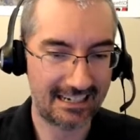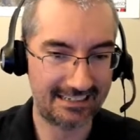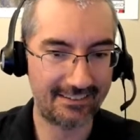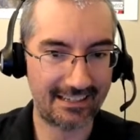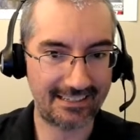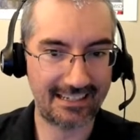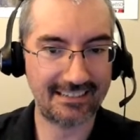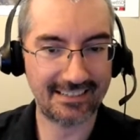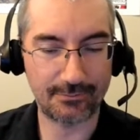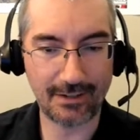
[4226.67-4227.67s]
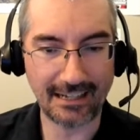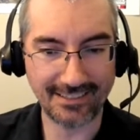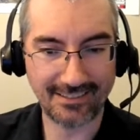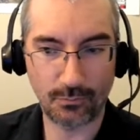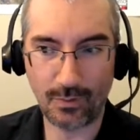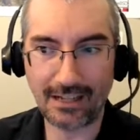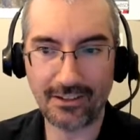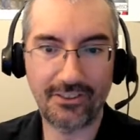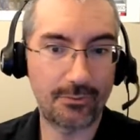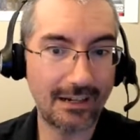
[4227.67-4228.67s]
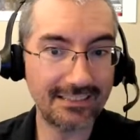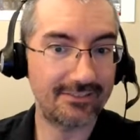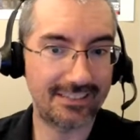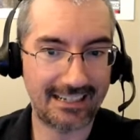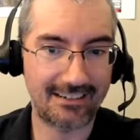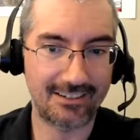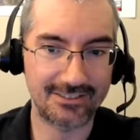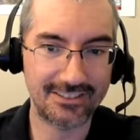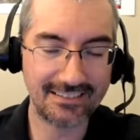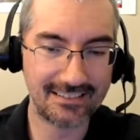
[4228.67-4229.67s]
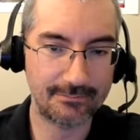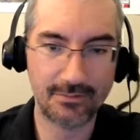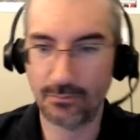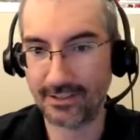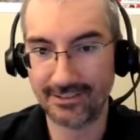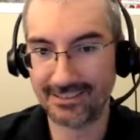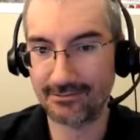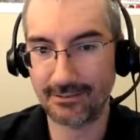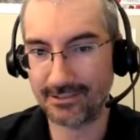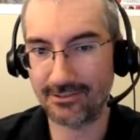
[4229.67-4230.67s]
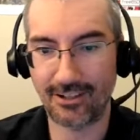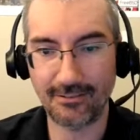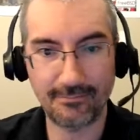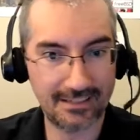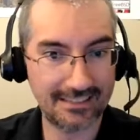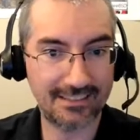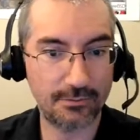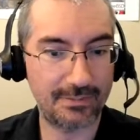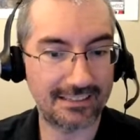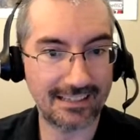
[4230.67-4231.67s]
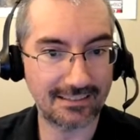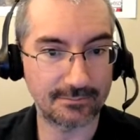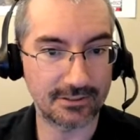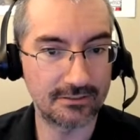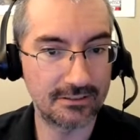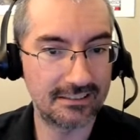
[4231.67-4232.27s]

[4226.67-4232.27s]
and now that data is at rest, while the rest of the data on your system, whether it's encrypted or not, can still be accessible.